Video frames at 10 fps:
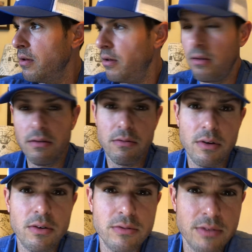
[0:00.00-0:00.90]
A
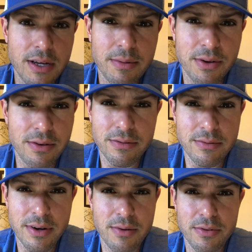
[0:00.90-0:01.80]
long time ago,
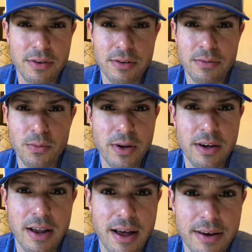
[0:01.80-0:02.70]
when I was a little wee
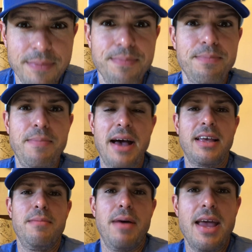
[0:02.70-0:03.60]
lad, back
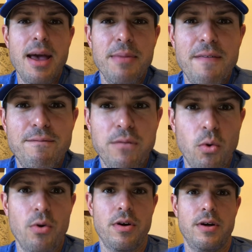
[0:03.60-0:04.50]
in Miami,
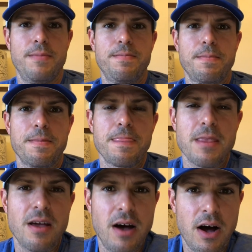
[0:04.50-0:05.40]
Florida,
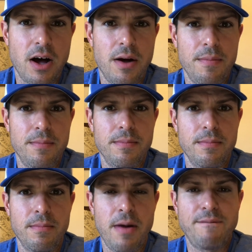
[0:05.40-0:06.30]

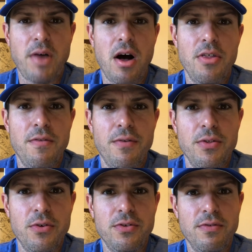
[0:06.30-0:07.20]
my father, for
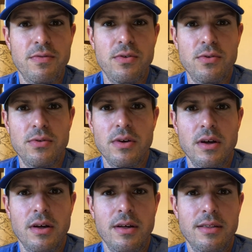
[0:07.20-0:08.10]
those of you
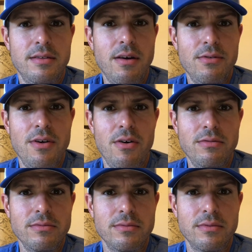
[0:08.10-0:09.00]
that don't
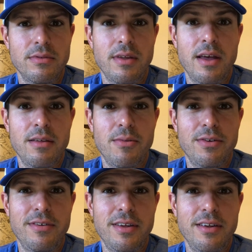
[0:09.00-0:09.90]
know, Andy
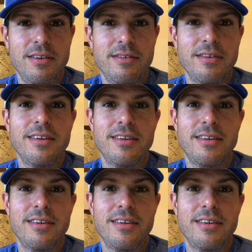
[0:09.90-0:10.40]
Martinez